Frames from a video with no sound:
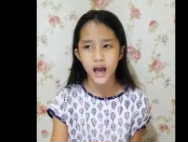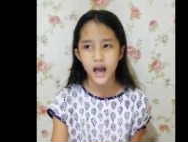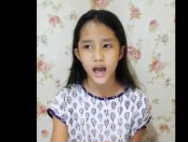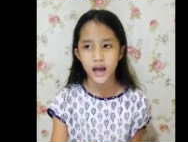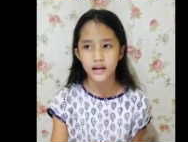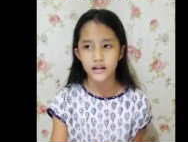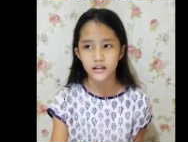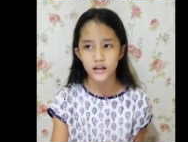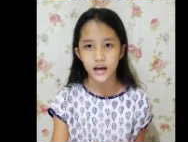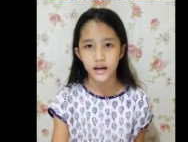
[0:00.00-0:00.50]

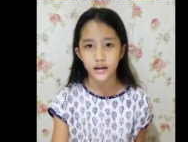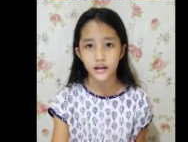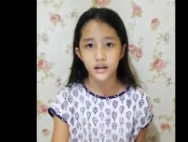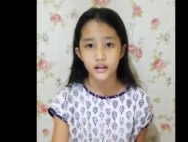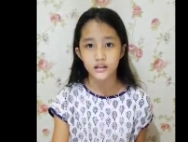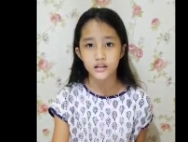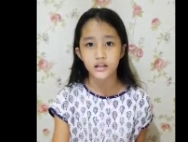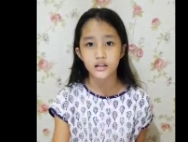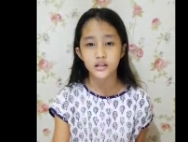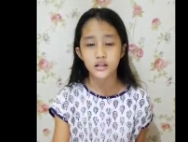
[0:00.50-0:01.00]
and I
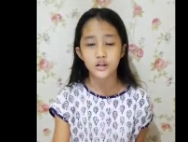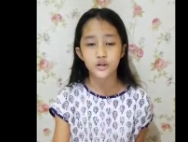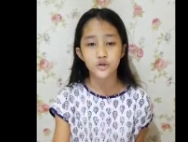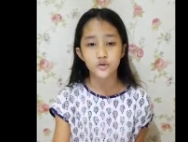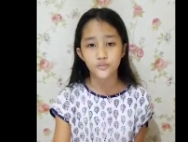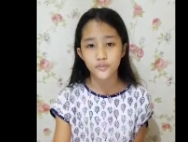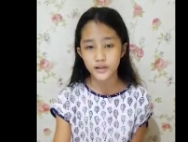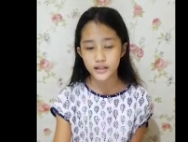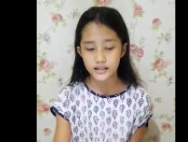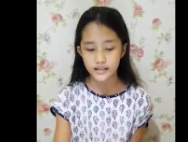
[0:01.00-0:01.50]
cut it into
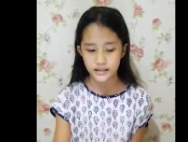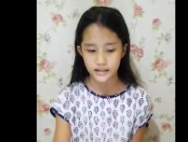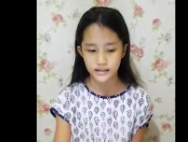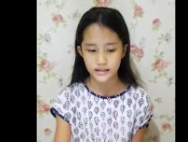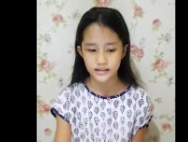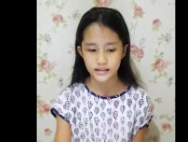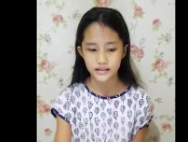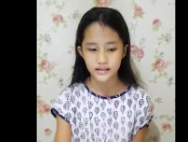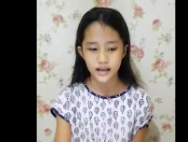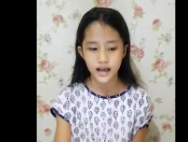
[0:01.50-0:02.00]

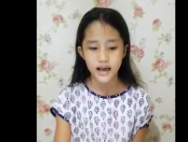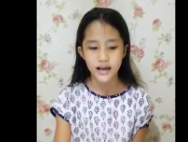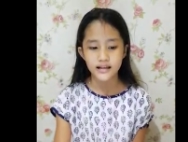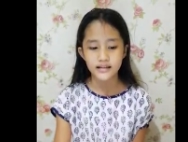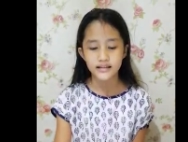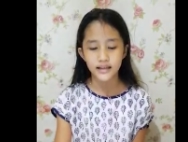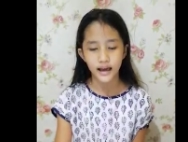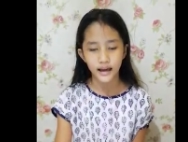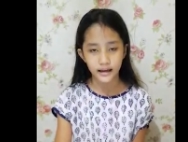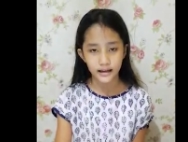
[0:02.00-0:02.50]
pieces.
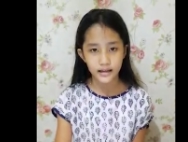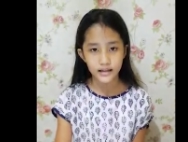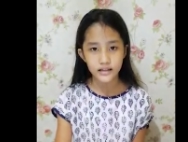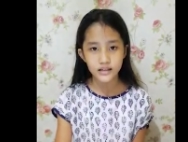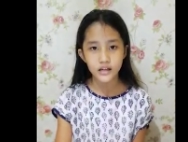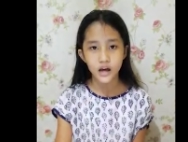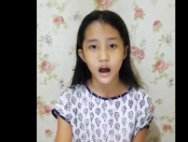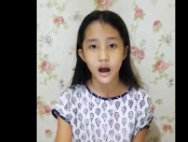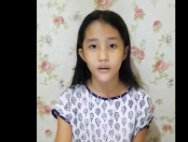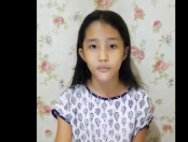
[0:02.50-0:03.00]

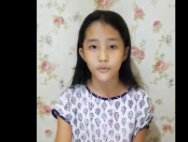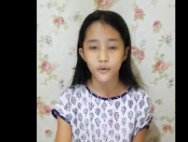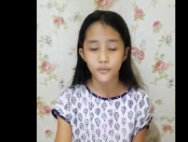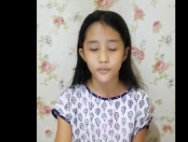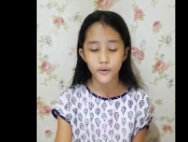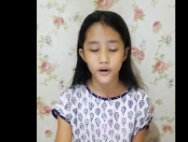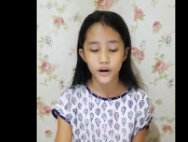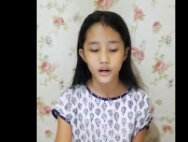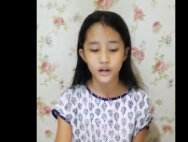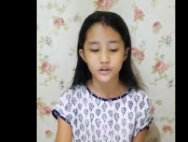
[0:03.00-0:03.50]
Second, I
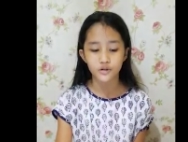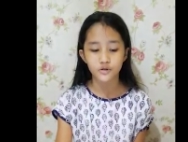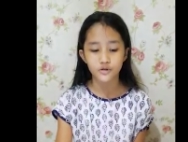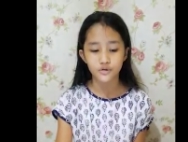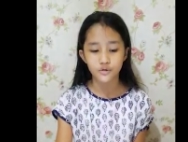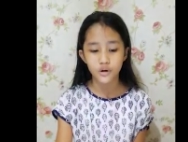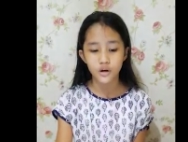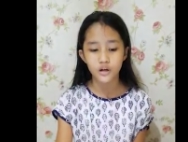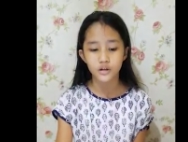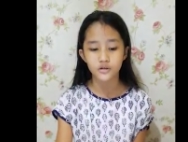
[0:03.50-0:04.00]
prepared
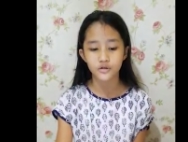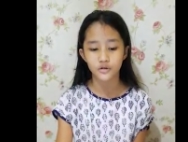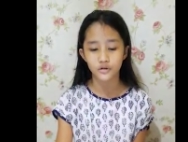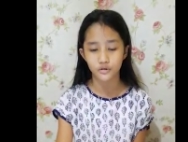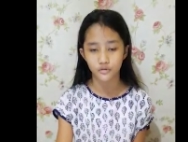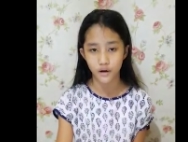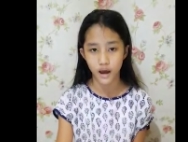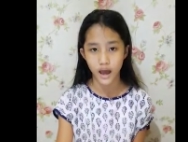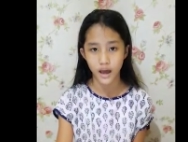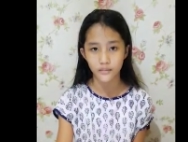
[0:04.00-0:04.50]
200
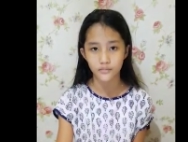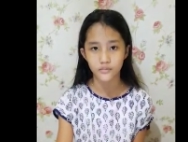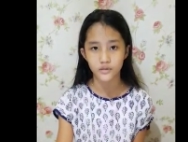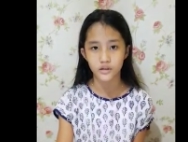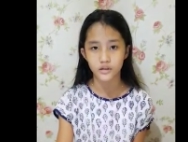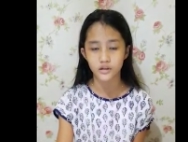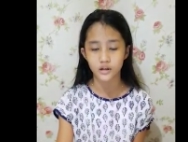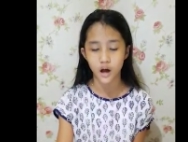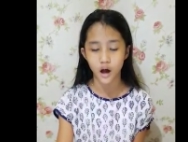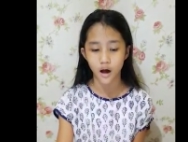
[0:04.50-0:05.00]

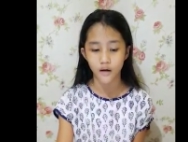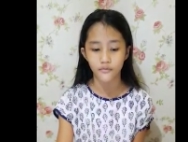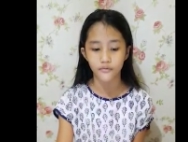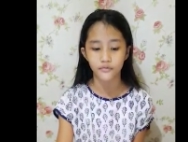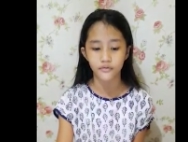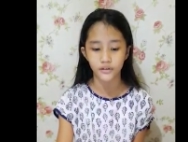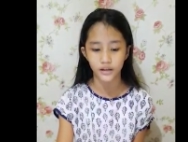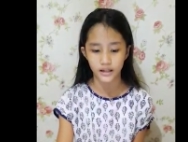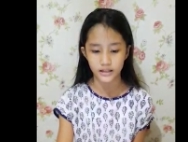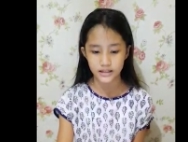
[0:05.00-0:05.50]
grams of
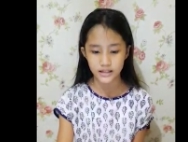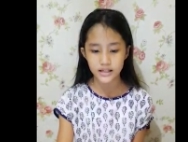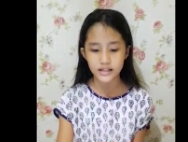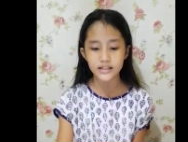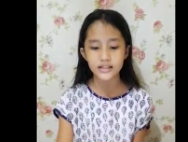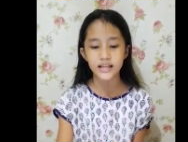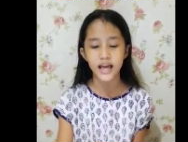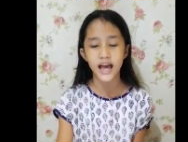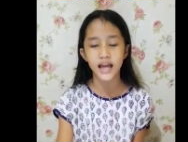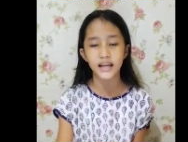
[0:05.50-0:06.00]

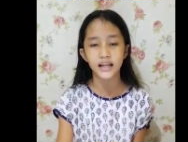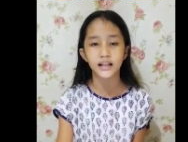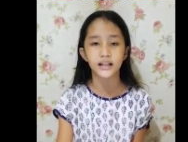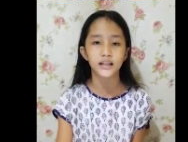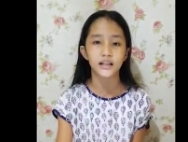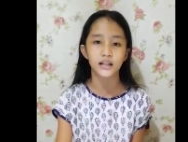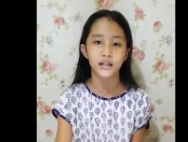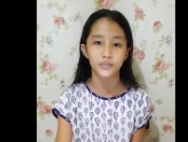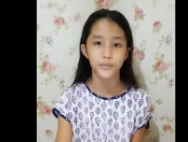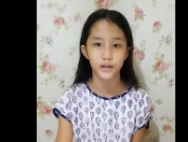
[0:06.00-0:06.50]
lettuce and a
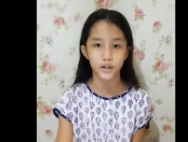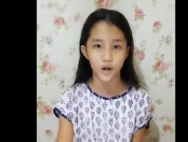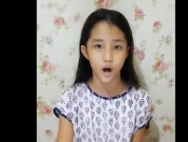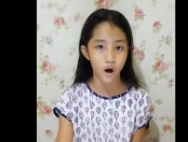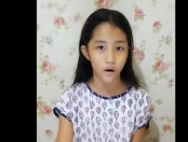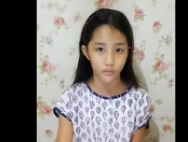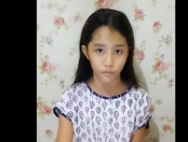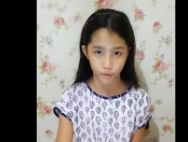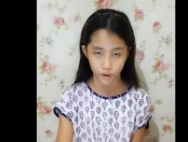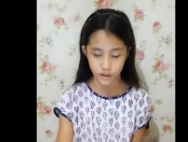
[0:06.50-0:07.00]
little bit
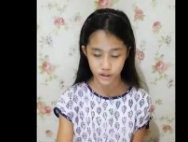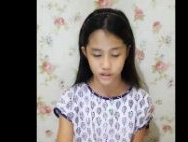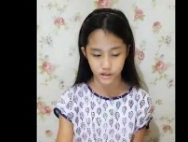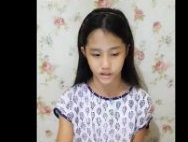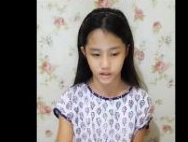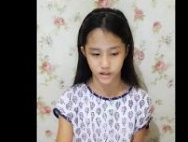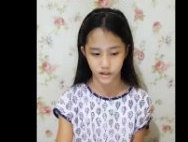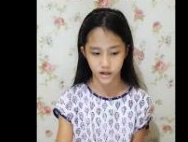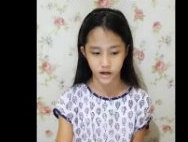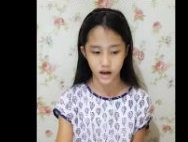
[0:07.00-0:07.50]
of
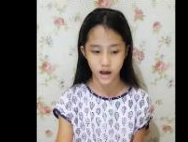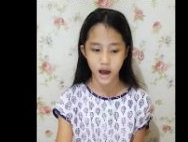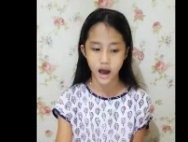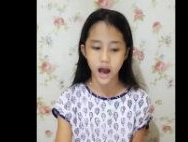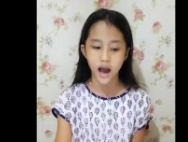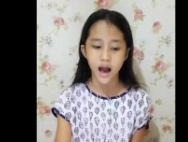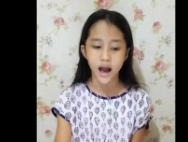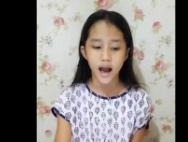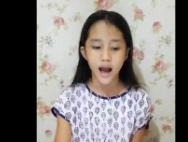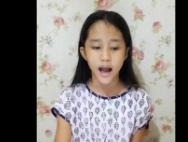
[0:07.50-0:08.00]
water.
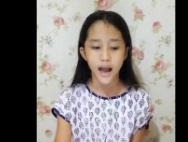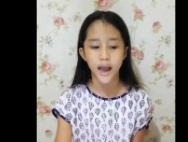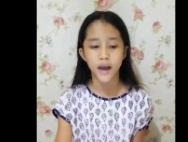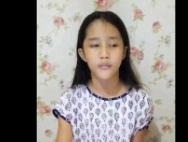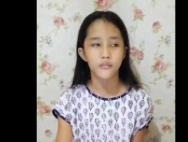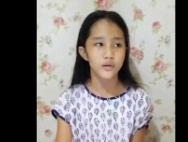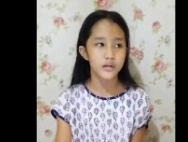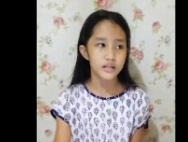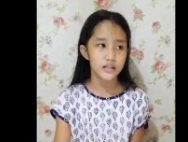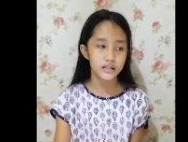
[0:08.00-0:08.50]

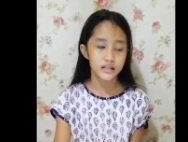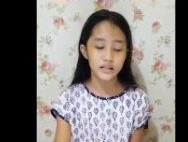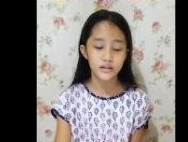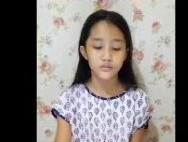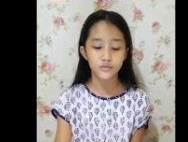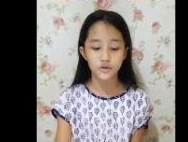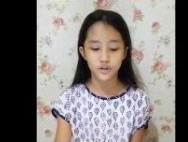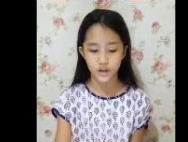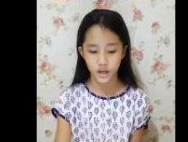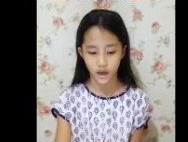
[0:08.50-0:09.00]
I mix
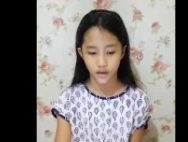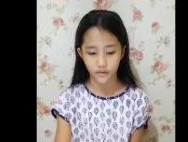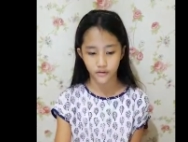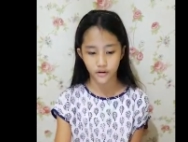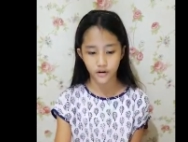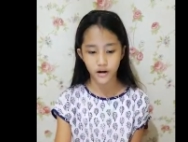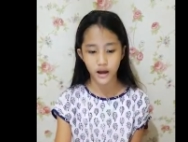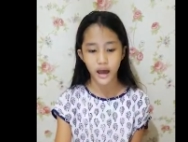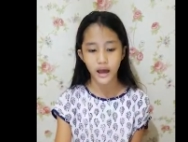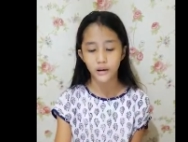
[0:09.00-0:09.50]
them
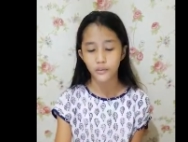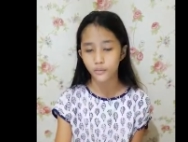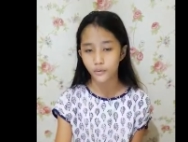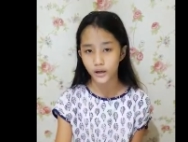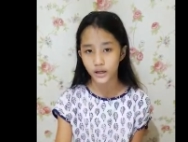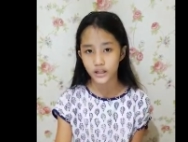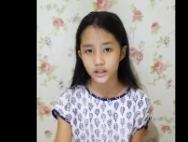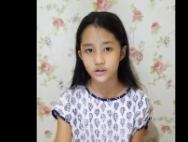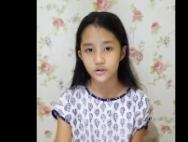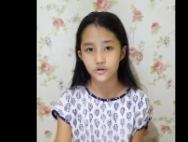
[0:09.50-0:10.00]
together and
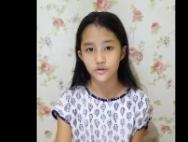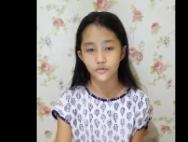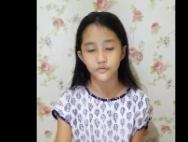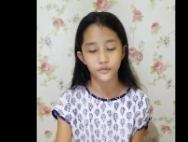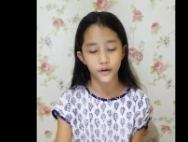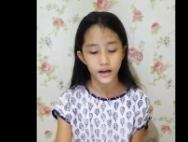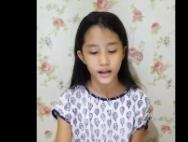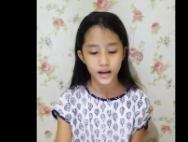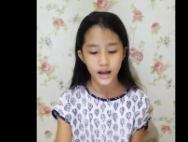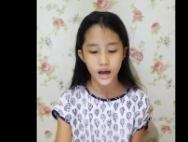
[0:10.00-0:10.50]
wait to
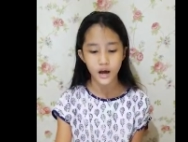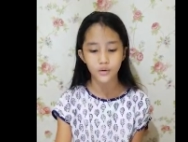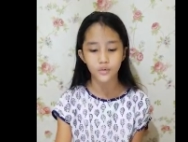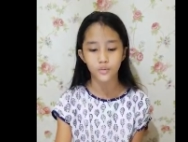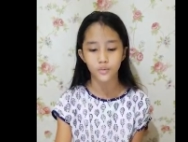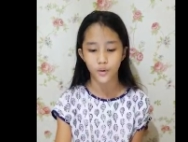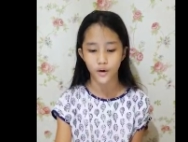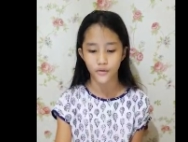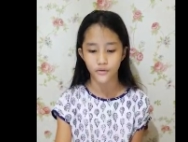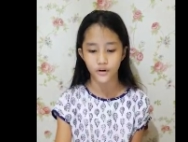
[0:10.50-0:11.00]
find
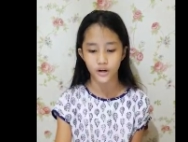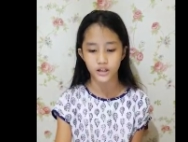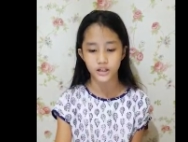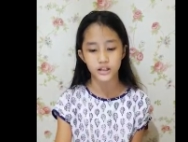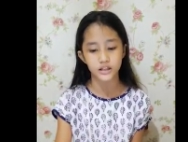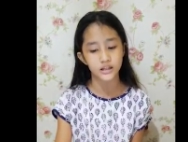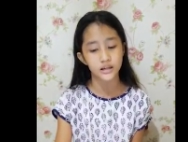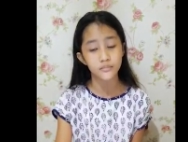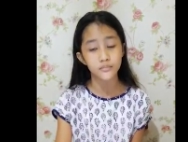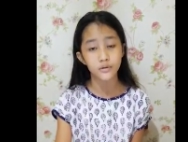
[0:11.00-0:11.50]
out whether
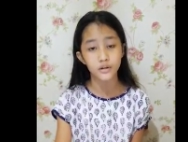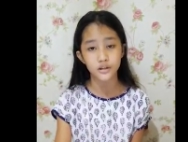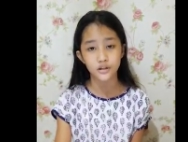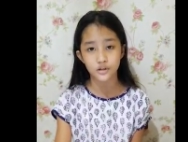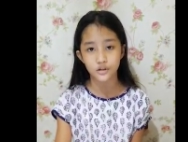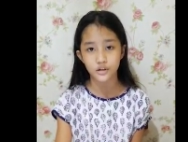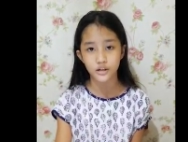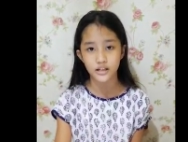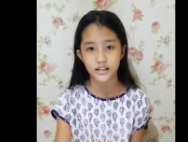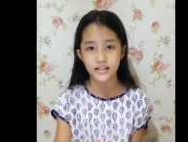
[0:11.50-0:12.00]
the
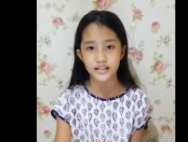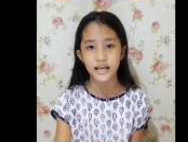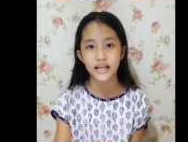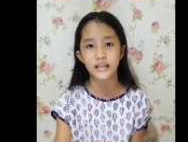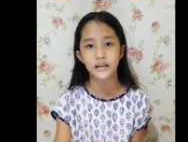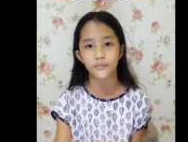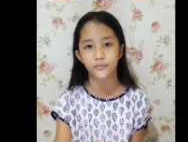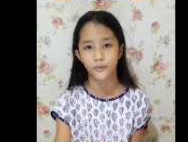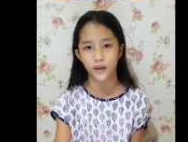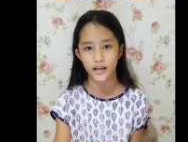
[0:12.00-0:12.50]
temperature
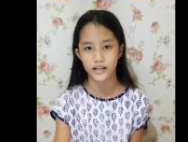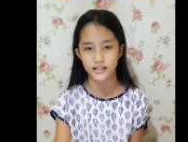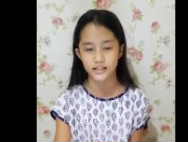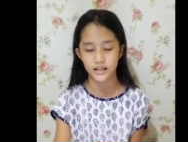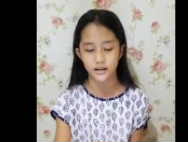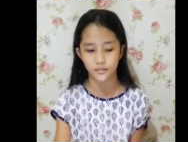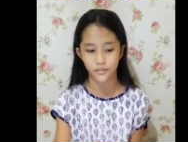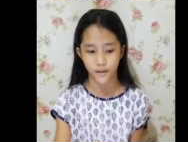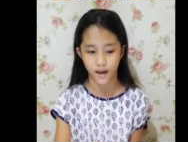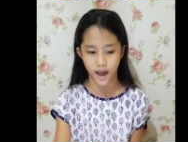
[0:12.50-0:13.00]
inside the
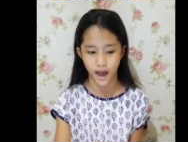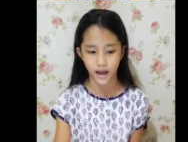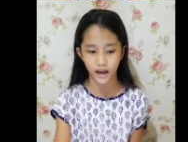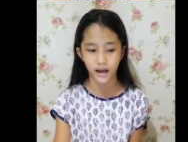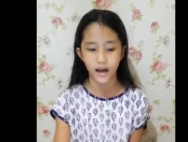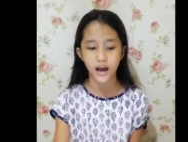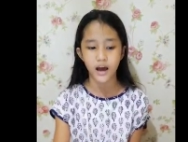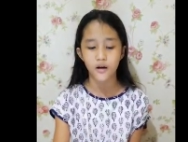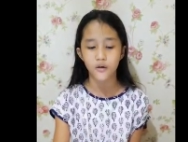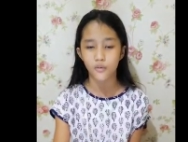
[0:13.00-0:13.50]
plastic bag
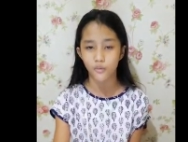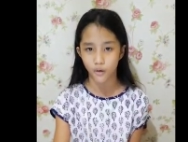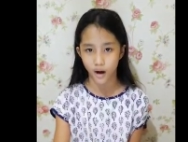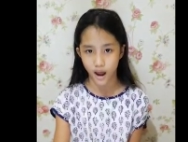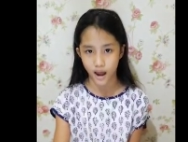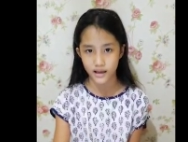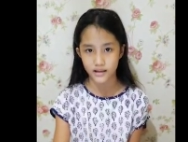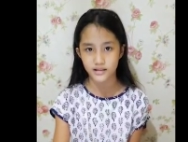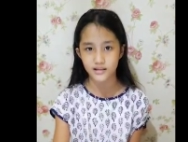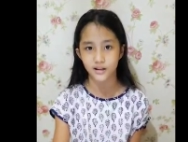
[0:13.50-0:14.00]

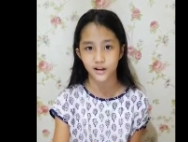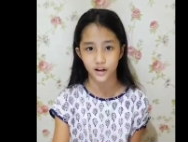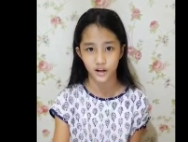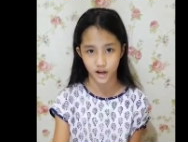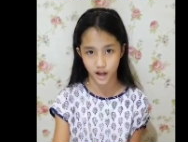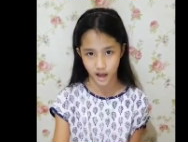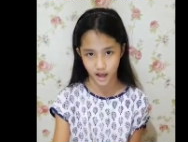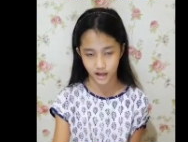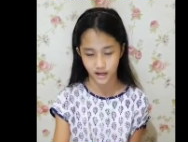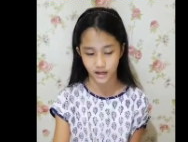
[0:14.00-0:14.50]
rises or
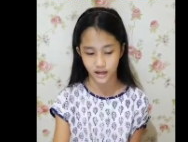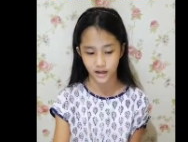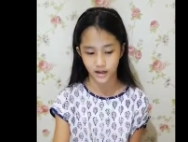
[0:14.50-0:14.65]
not.